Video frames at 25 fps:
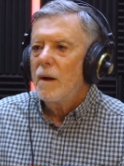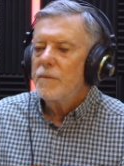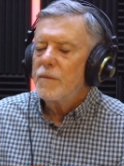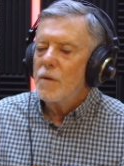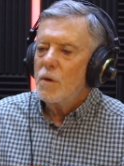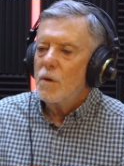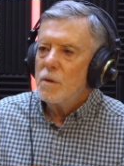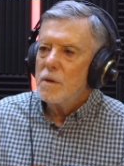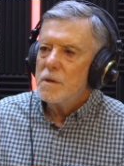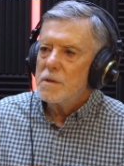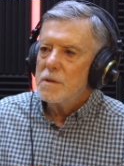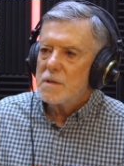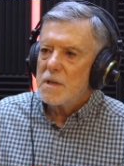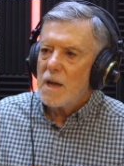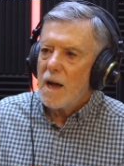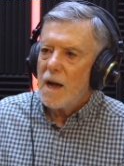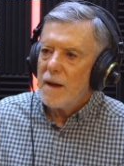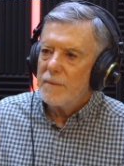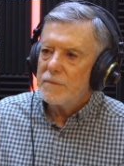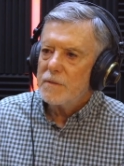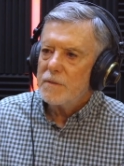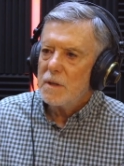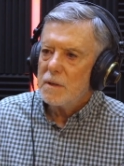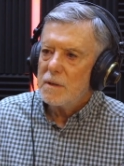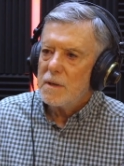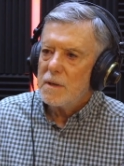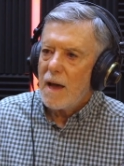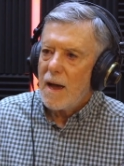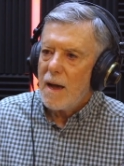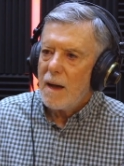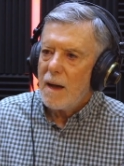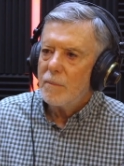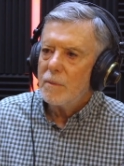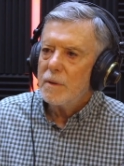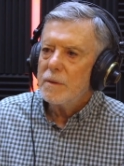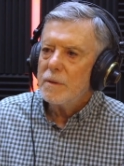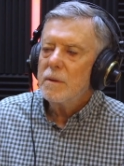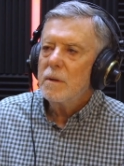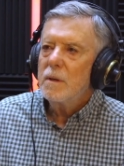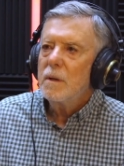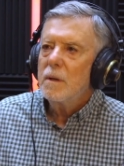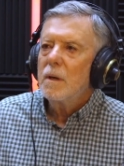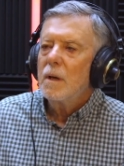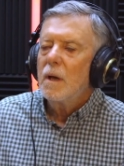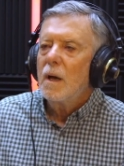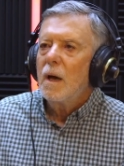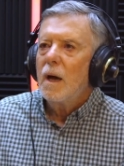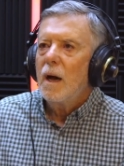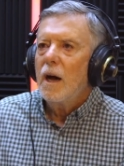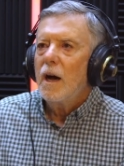few years after Darwin,
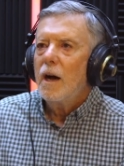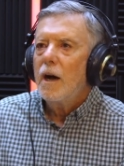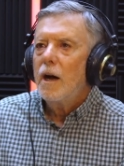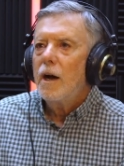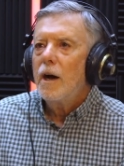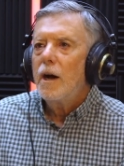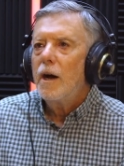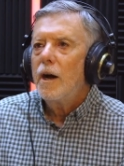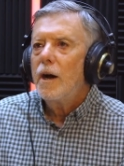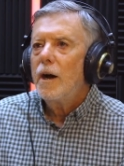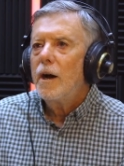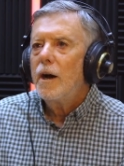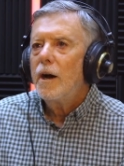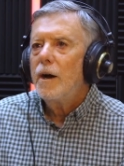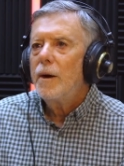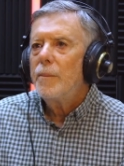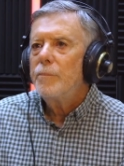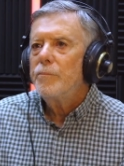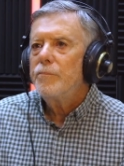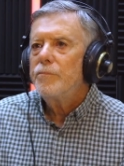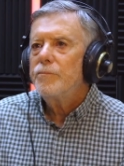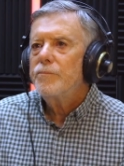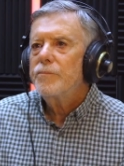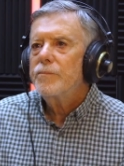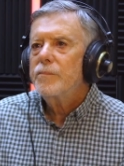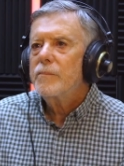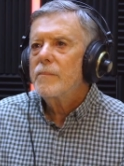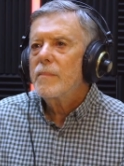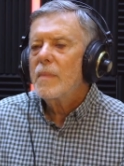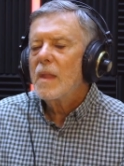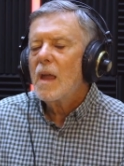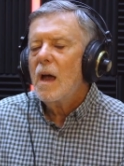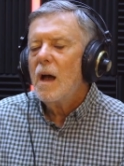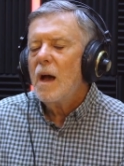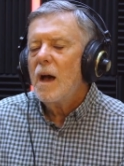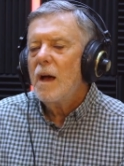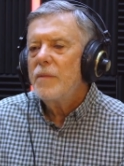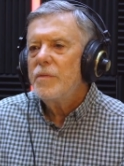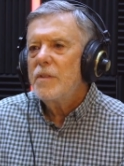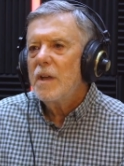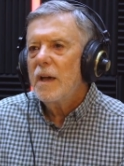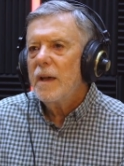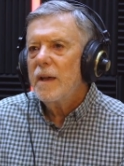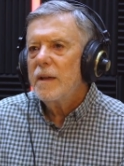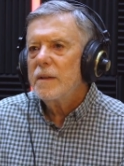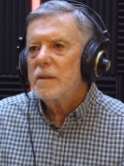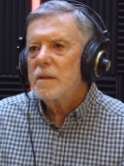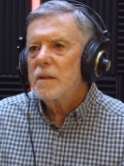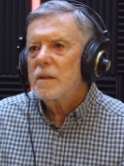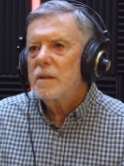
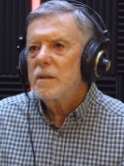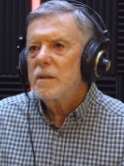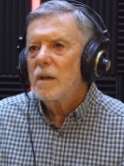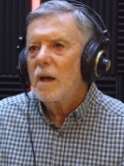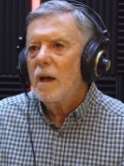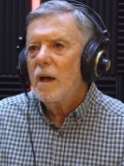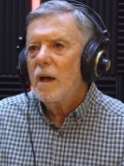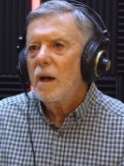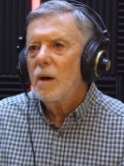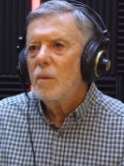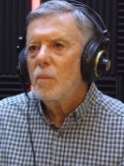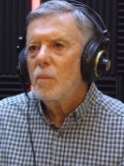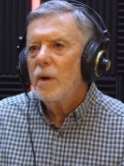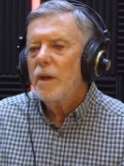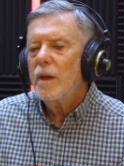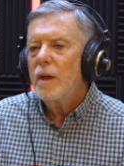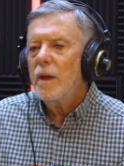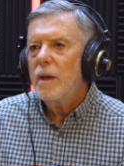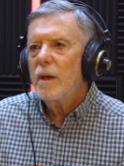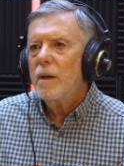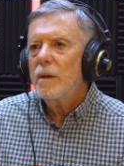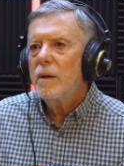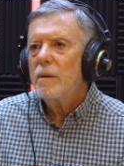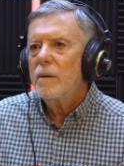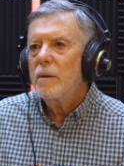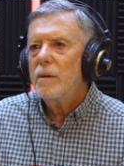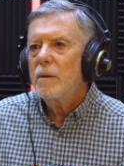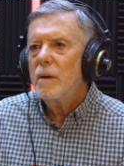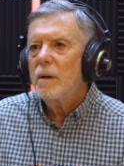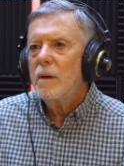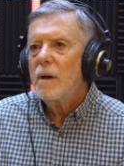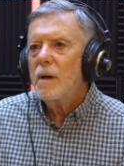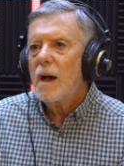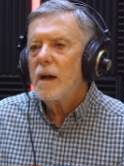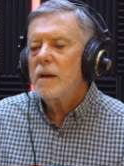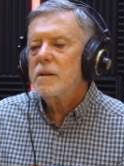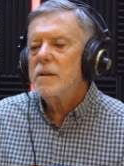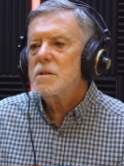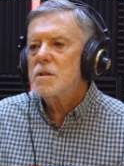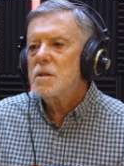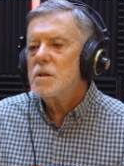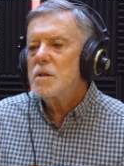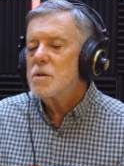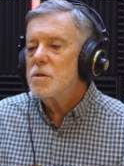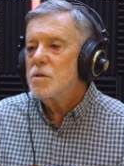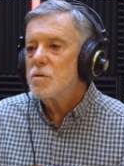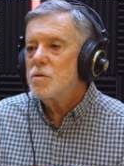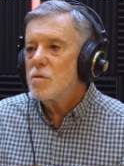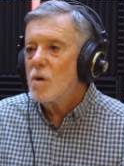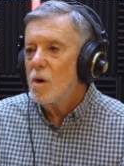where
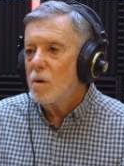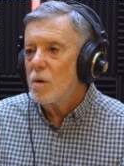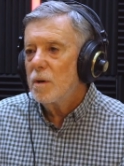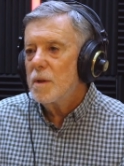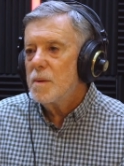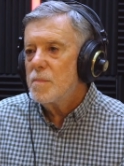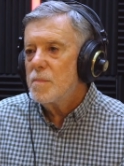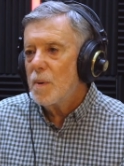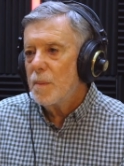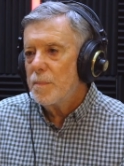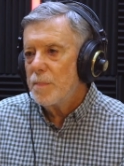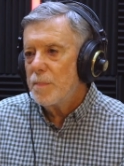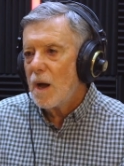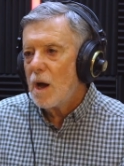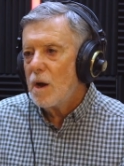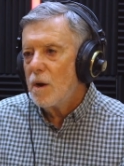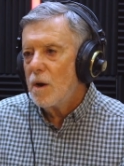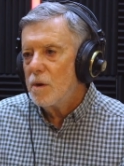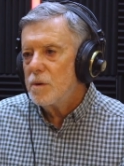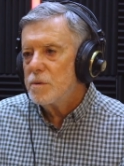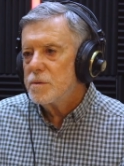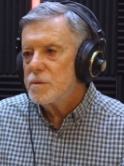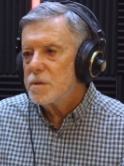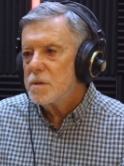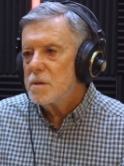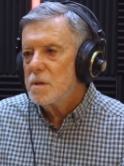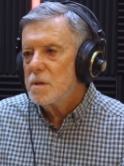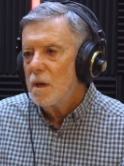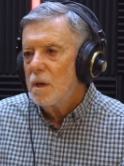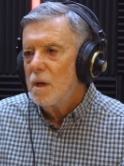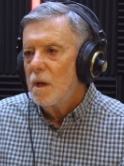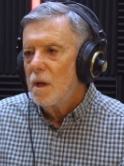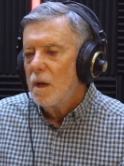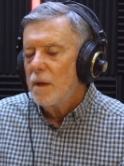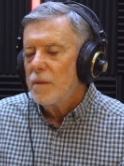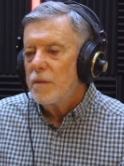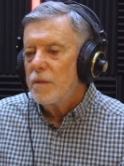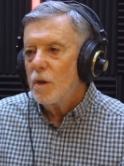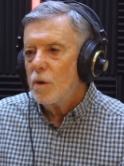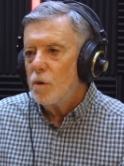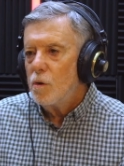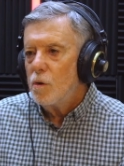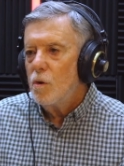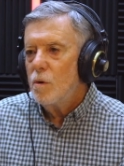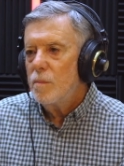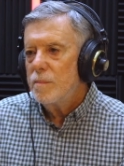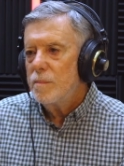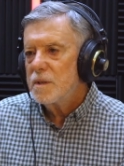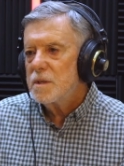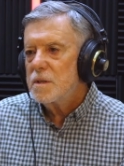Huxley strongly proposed that
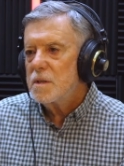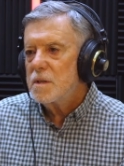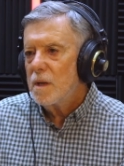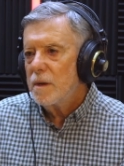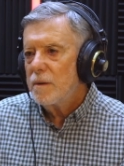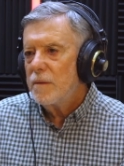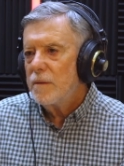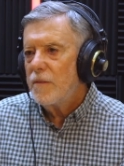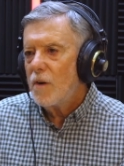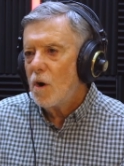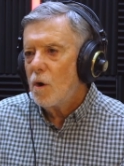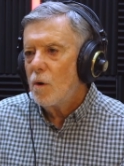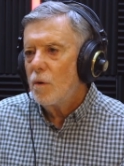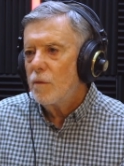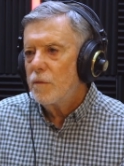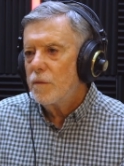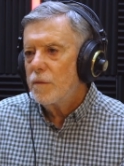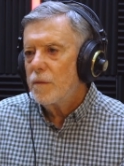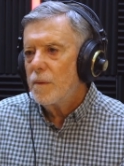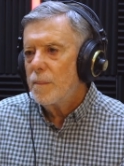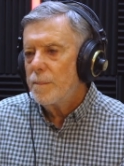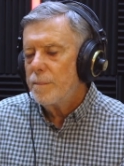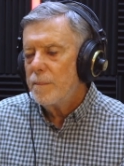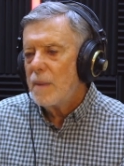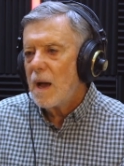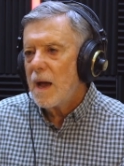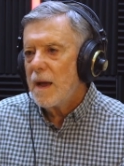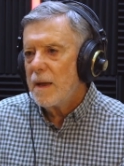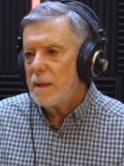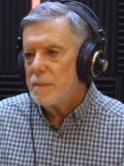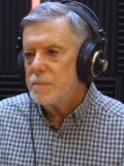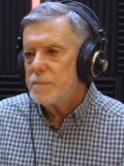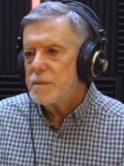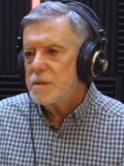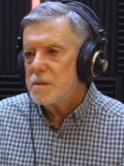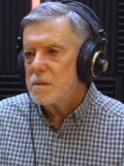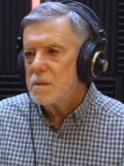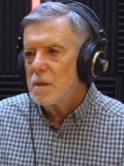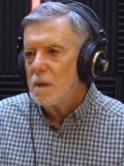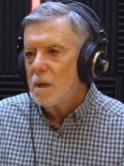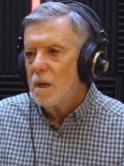humans had evolved from apes.